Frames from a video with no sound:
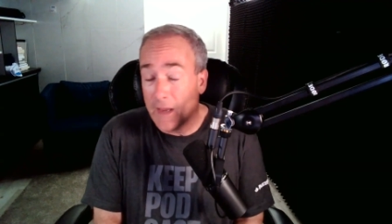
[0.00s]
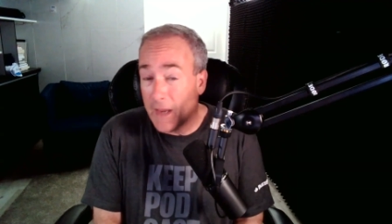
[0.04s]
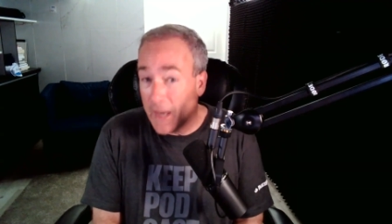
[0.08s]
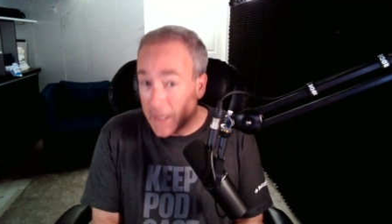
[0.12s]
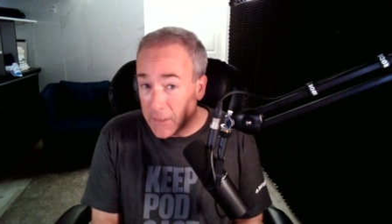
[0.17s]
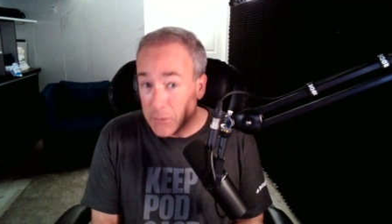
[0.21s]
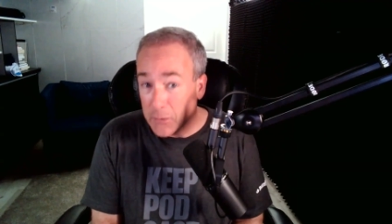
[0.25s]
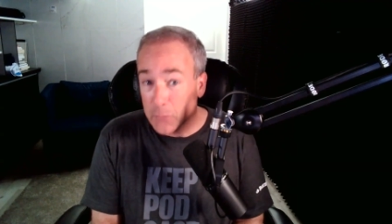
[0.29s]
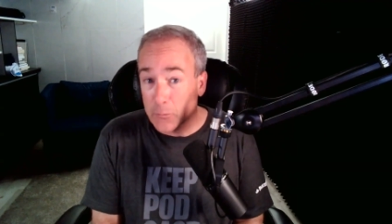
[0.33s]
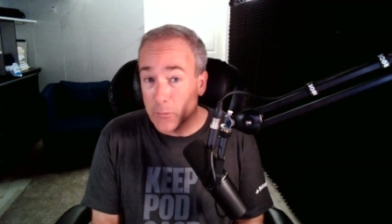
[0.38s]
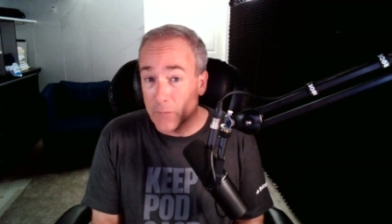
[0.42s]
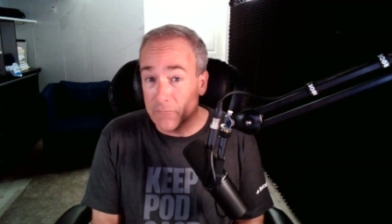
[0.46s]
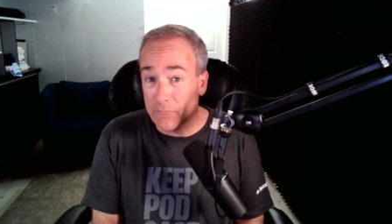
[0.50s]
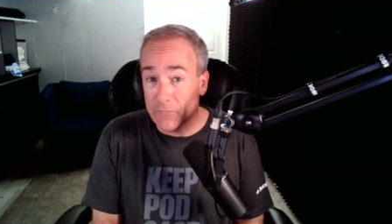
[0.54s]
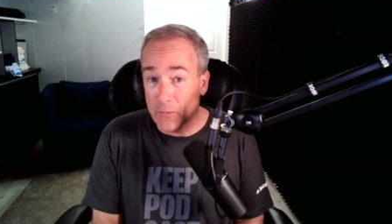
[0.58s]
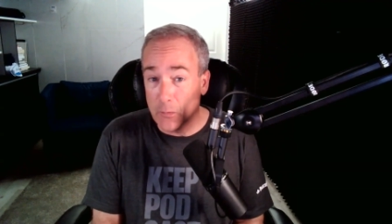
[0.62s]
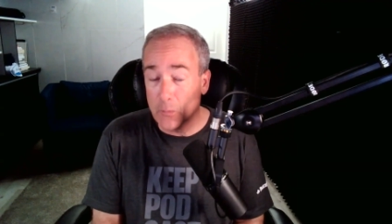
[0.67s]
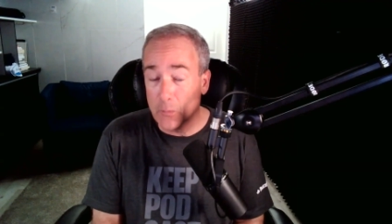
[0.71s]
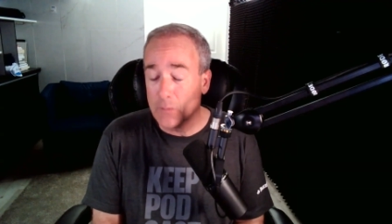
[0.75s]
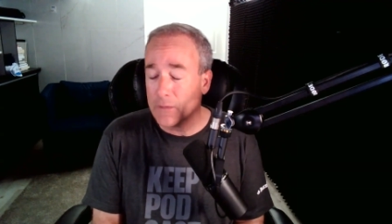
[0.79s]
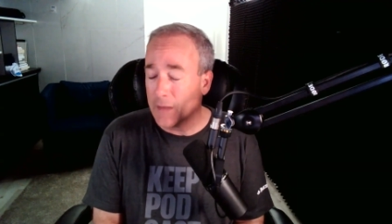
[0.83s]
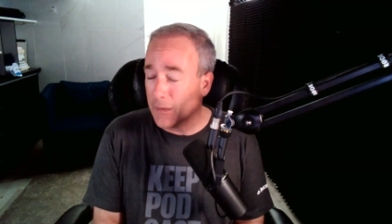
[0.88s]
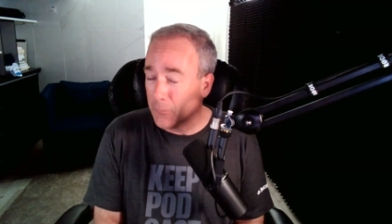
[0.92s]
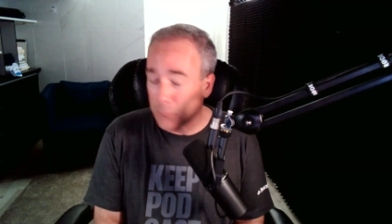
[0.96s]
and a
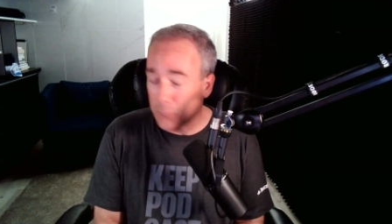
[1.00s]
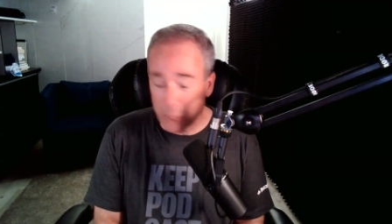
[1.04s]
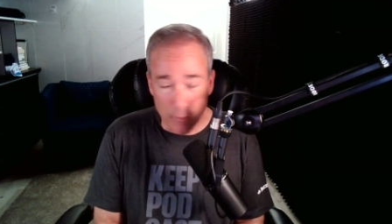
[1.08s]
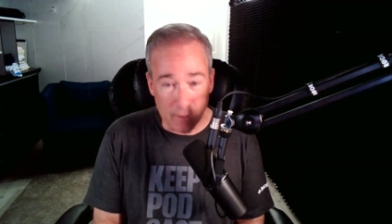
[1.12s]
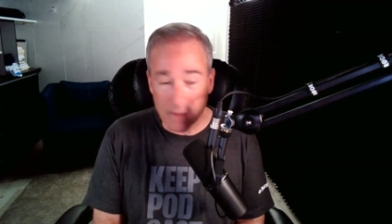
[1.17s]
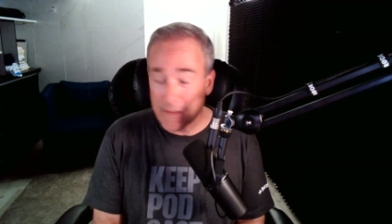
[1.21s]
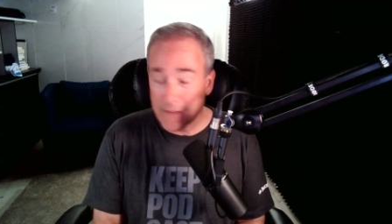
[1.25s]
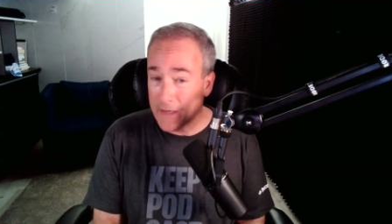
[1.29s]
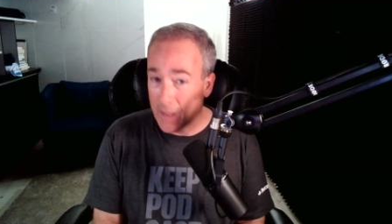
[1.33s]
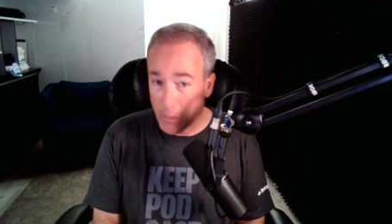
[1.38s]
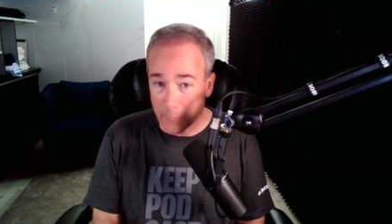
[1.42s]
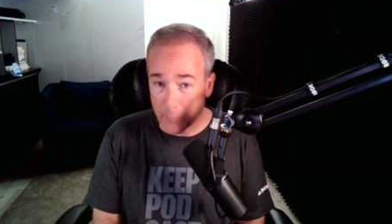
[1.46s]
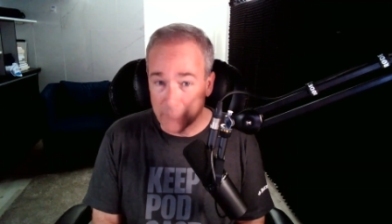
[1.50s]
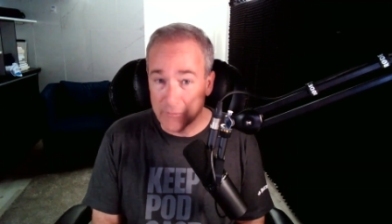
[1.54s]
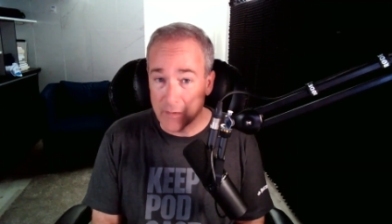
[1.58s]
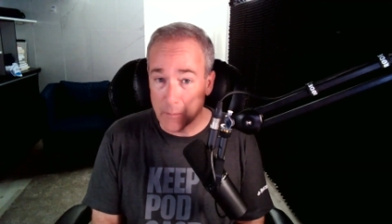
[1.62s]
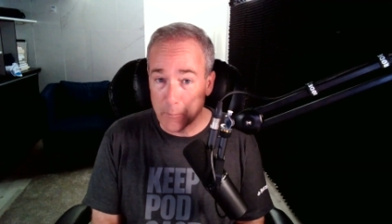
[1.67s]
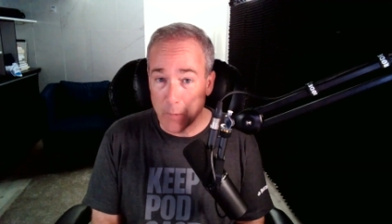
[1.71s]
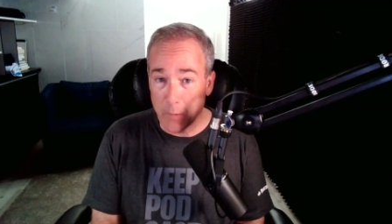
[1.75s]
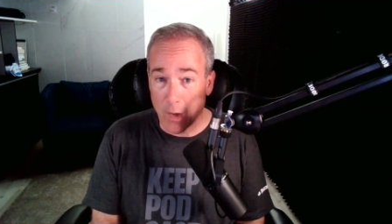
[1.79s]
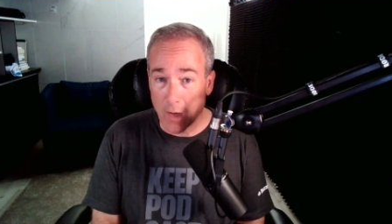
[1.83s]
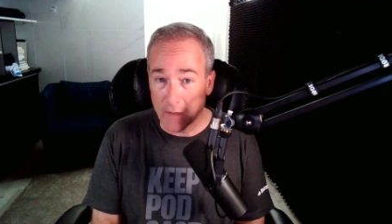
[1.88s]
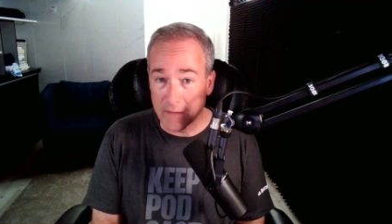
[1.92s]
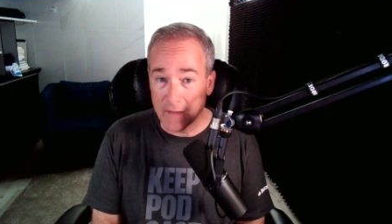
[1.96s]
review. That really helps
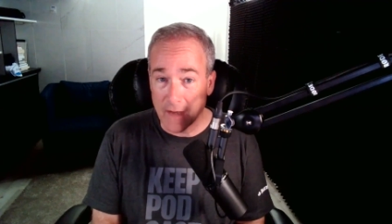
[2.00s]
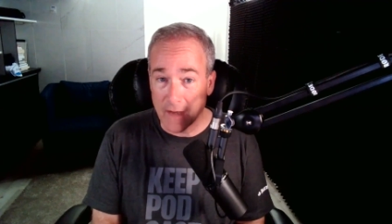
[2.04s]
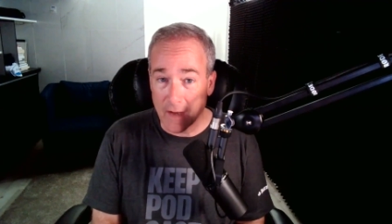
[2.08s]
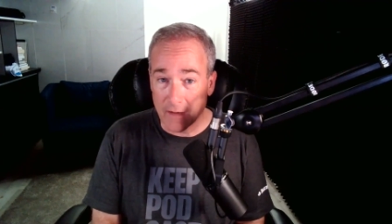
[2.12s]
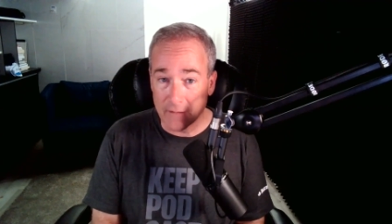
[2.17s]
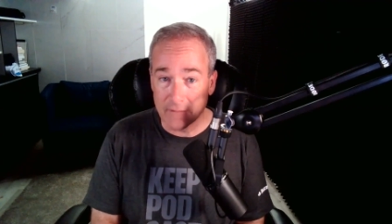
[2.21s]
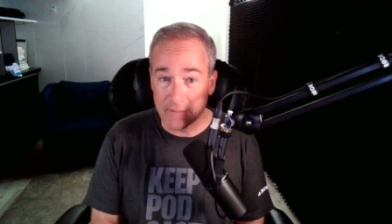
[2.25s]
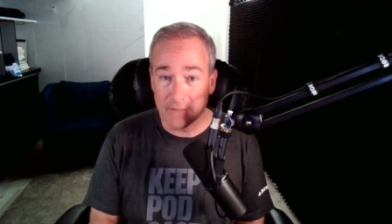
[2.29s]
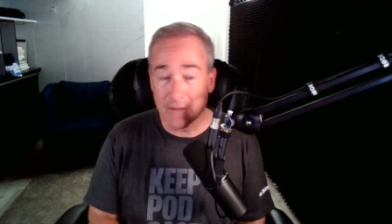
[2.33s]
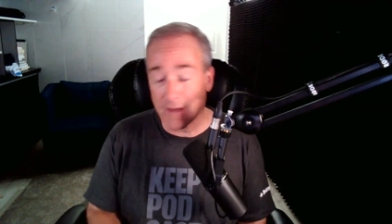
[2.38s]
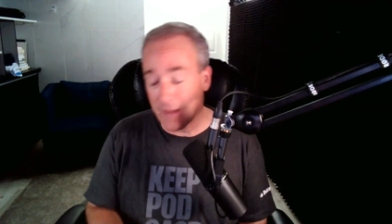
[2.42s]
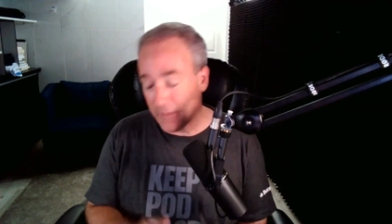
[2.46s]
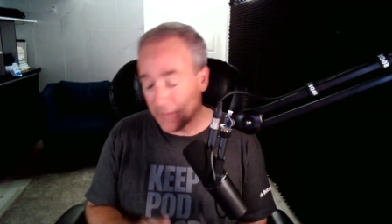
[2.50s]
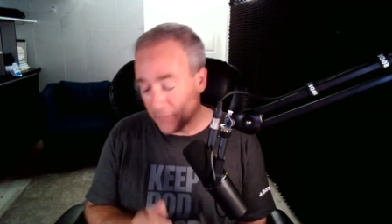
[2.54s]
the podcast.